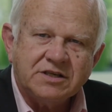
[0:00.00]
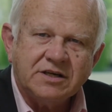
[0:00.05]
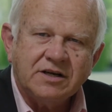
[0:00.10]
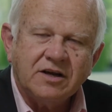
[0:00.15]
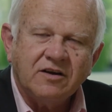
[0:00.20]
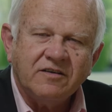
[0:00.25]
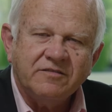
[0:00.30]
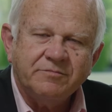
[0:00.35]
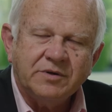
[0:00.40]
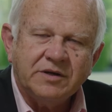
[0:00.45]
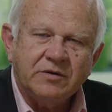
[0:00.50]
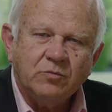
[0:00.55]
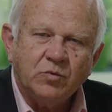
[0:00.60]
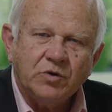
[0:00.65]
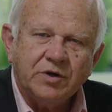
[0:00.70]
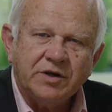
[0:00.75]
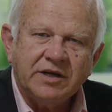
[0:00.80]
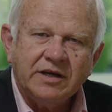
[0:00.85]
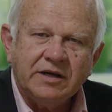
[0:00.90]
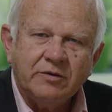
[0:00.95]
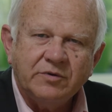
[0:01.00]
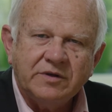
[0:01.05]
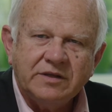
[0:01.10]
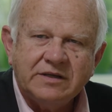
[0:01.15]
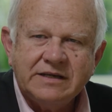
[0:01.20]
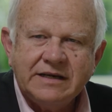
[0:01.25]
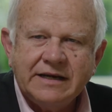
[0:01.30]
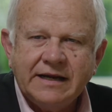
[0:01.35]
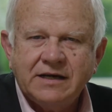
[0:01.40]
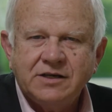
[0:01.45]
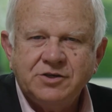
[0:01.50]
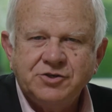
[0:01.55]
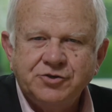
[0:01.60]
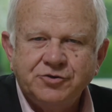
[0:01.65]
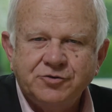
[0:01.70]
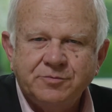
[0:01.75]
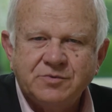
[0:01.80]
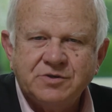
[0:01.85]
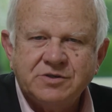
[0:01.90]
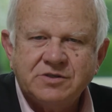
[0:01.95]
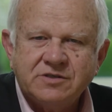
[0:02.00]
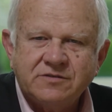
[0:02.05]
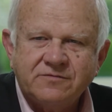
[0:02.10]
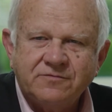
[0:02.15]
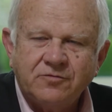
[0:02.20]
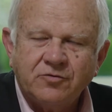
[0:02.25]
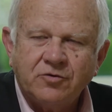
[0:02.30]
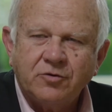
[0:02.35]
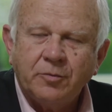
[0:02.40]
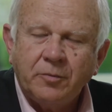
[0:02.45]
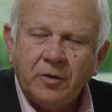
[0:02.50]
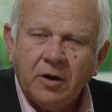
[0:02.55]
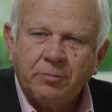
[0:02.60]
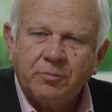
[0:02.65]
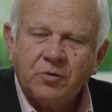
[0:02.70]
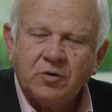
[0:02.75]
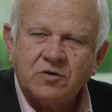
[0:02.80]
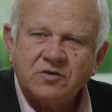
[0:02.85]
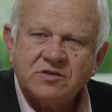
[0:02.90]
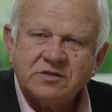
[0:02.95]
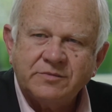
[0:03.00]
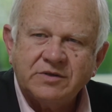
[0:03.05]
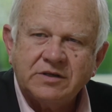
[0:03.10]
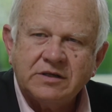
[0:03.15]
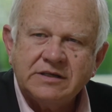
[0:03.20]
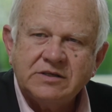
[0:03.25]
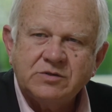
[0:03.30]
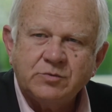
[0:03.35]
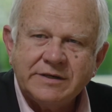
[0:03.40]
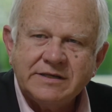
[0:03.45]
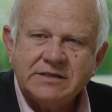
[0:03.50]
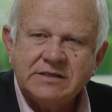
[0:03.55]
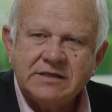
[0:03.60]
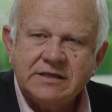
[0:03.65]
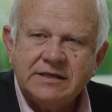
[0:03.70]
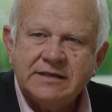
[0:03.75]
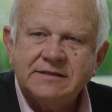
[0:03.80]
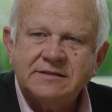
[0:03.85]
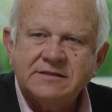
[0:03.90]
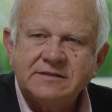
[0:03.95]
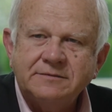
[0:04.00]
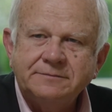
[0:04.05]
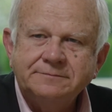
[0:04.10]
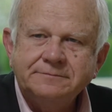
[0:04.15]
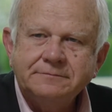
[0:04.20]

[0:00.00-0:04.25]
and I've been working with NET tumours for approximately 20 years.